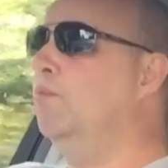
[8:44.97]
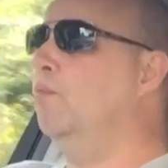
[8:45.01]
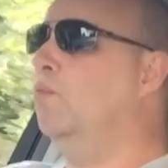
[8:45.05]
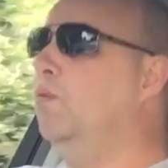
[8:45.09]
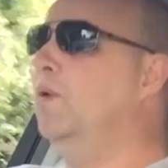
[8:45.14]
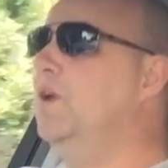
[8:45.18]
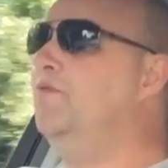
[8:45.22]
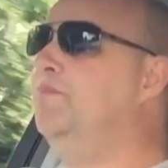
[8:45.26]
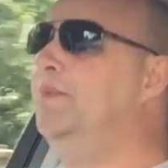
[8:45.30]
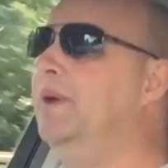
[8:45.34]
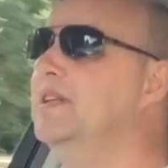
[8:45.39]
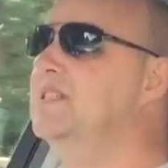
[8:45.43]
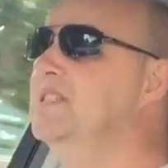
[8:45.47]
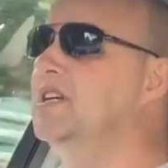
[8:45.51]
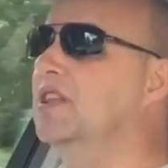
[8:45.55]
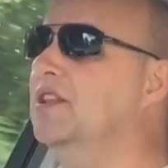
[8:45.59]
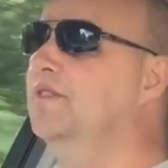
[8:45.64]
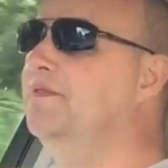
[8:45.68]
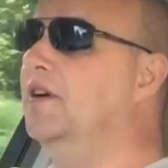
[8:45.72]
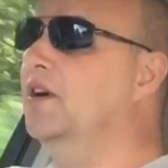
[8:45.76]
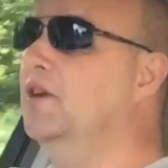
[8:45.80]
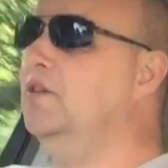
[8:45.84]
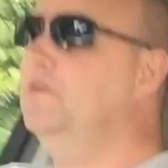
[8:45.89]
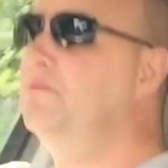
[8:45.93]
we've picked up the
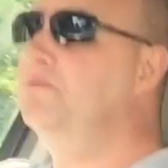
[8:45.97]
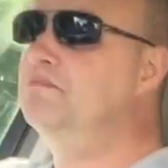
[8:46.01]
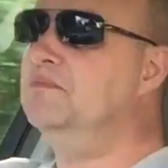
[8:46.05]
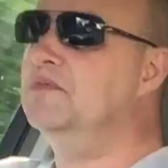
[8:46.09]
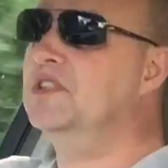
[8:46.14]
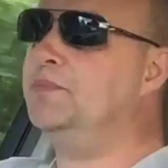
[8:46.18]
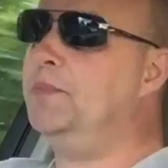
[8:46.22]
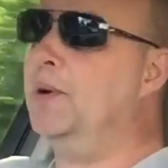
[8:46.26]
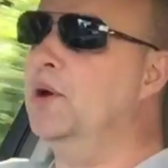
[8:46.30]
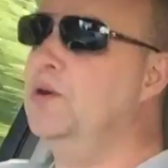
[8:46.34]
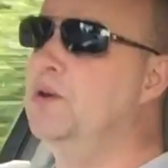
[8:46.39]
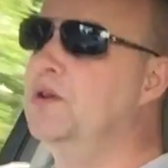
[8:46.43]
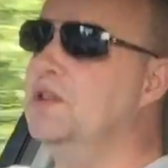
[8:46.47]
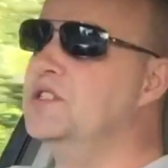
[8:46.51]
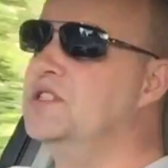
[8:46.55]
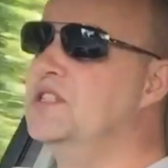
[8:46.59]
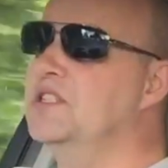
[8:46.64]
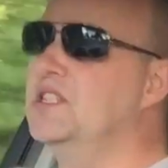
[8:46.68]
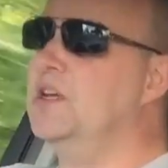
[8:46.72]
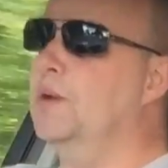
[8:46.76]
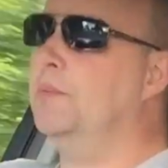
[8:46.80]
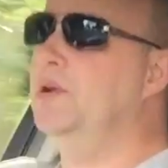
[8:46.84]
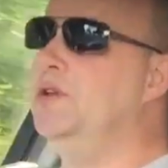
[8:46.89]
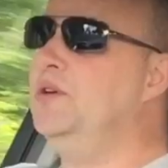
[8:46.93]
phone, spoken to
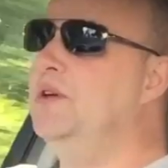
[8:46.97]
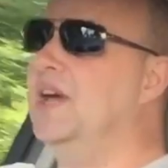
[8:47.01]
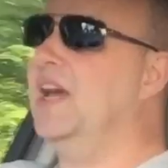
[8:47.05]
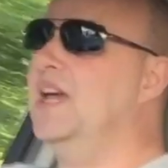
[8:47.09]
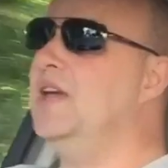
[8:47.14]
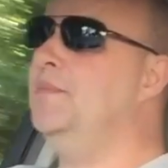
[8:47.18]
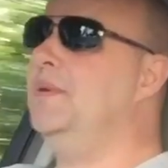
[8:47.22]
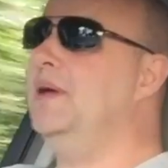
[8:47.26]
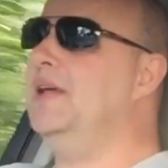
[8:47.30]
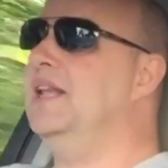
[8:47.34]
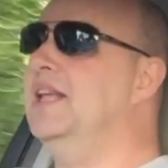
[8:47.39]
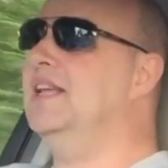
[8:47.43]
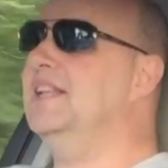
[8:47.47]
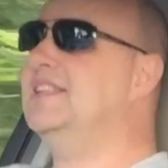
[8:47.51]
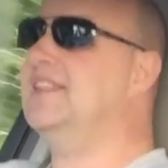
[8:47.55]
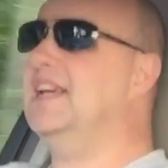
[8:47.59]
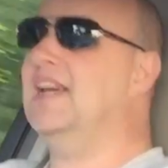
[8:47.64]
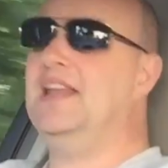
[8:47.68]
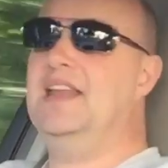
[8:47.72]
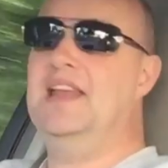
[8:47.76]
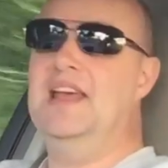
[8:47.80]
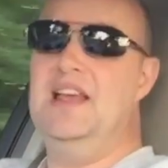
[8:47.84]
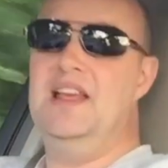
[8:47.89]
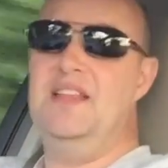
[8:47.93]
WKB
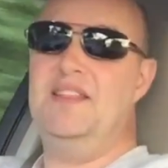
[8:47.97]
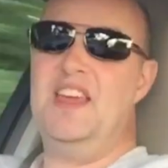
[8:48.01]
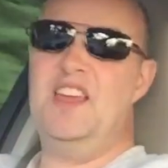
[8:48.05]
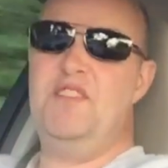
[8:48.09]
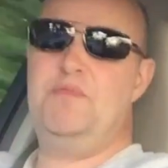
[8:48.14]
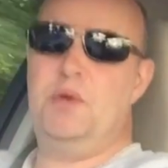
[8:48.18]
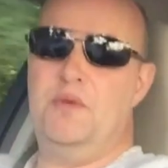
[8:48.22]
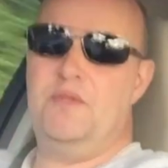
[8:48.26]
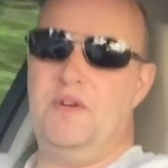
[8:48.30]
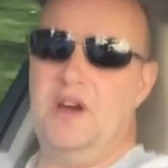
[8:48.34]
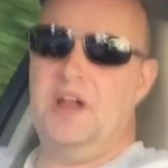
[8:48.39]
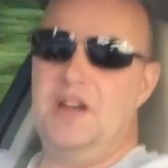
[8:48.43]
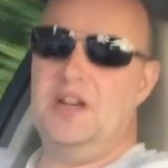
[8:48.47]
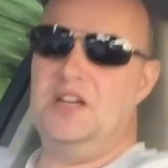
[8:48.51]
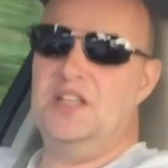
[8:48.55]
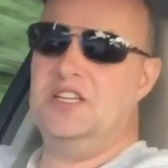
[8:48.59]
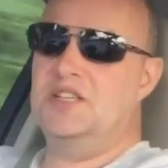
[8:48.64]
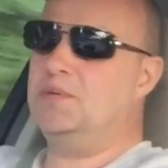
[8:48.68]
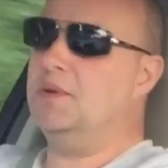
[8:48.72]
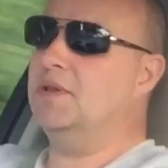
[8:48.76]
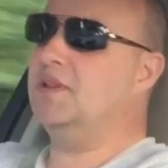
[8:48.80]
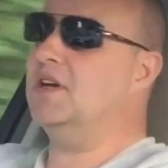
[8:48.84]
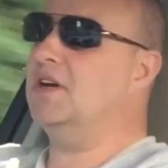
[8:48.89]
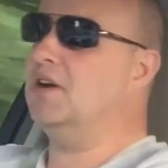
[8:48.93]
Nissan. They provided
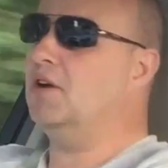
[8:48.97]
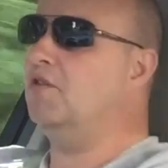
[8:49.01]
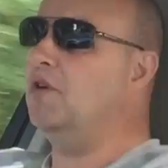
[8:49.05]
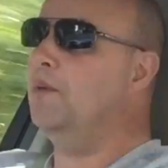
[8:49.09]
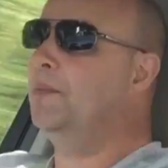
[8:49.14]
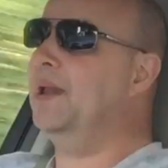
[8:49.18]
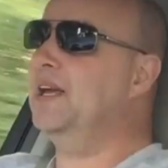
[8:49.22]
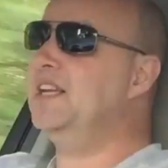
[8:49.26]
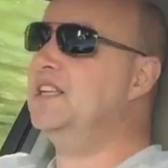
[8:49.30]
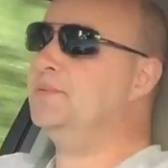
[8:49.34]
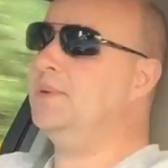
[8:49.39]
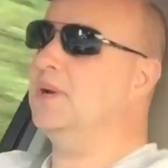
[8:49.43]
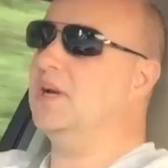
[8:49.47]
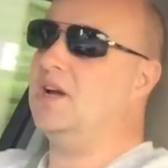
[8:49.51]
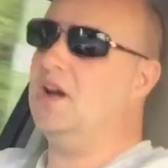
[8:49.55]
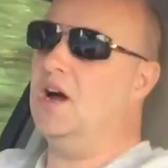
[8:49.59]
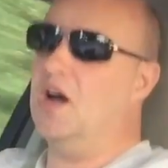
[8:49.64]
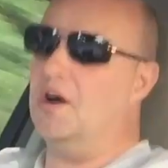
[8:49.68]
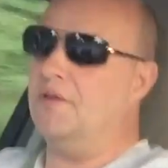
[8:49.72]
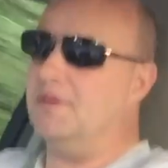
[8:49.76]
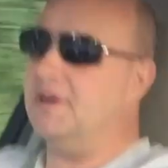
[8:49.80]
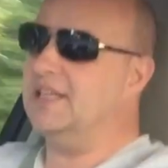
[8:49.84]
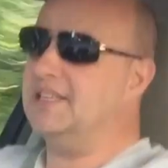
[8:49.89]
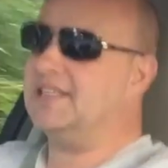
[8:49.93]
us with a replacement
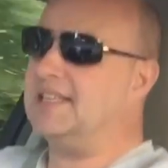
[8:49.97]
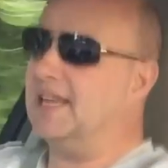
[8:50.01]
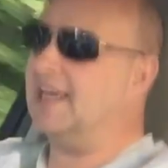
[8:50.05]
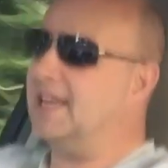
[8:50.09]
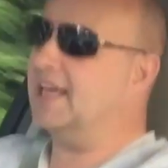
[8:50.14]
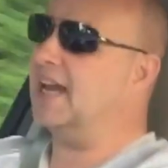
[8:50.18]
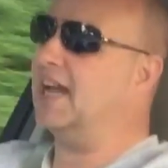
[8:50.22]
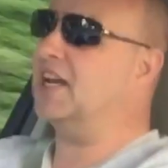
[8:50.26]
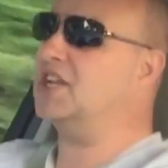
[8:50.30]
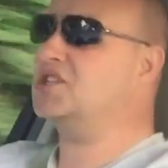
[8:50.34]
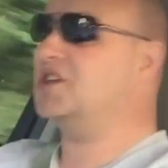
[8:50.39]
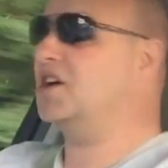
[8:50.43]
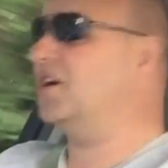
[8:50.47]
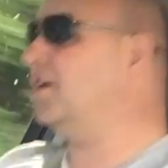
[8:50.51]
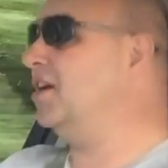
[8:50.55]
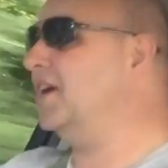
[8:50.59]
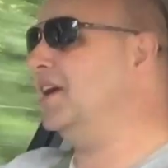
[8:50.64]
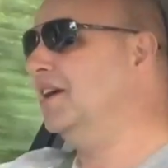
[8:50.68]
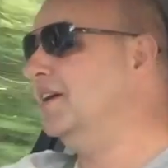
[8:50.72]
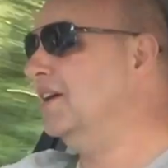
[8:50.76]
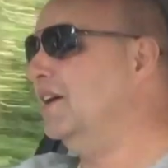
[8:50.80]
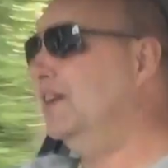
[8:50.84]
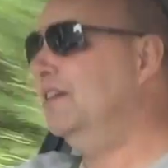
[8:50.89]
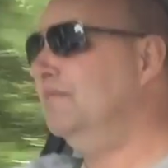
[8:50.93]
car, a Nissan
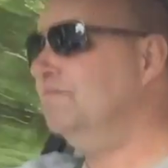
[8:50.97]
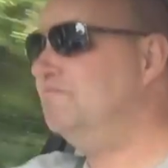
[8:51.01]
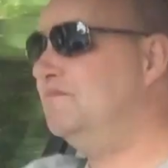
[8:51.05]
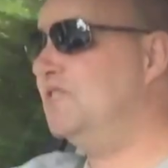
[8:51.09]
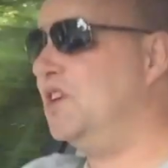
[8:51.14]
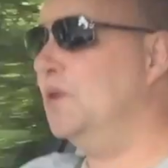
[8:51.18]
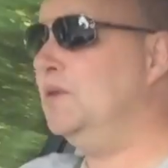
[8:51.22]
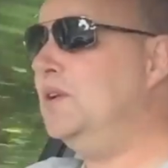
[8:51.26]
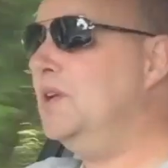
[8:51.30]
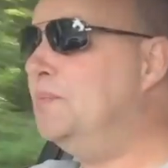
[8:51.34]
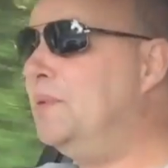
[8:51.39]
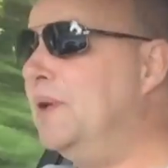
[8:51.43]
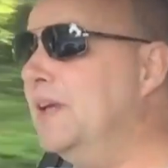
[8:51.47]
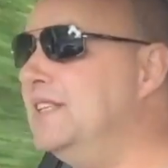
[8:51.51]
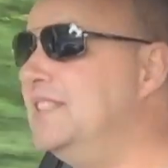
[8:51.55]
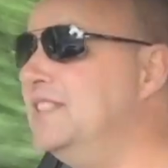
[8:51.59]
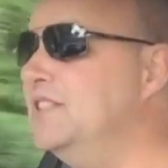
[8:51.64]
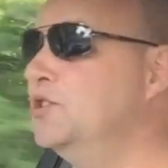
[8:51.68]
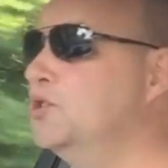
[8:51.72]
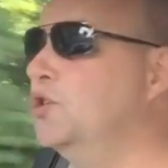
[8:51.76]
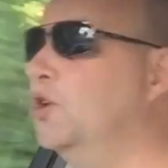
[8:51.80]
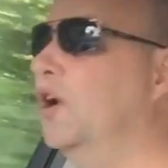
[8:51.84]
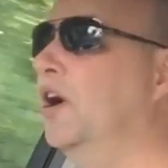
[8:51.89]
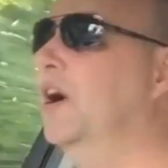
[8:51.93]
Qashqai, totally
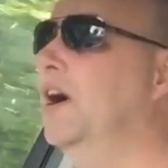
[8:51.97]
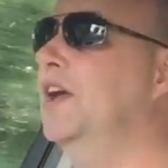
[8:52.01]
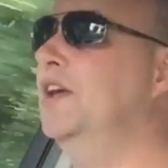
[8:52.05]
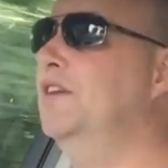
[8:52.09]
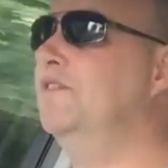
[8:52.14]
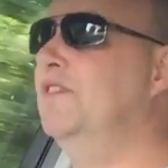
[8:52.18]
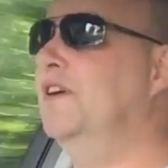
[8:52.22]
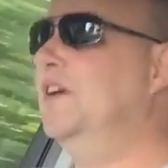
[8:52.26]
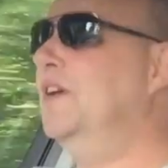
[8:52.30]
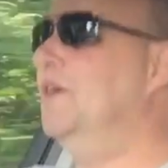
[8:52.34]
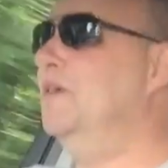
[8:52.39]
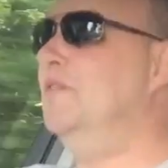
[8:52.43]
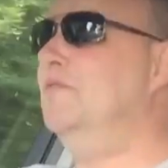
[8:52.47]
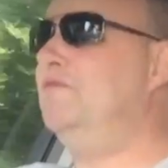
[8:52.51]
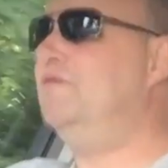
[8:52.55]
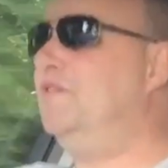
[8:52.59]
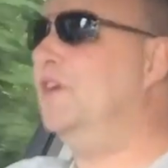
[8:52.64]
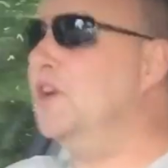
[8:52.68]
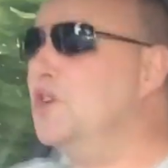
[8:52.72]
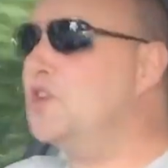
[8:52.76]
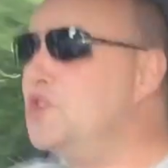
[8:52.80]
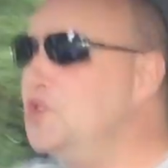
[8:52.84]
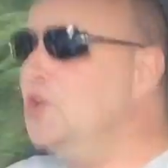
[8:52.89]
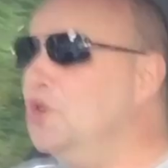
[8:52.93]
pleasant drive,
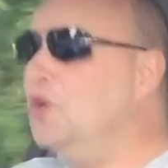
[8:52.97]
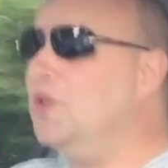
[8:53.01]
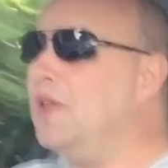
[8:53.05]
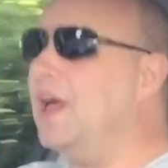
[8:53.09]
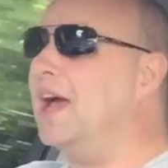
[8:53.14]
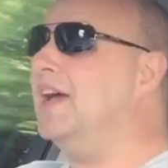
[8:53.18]
functional,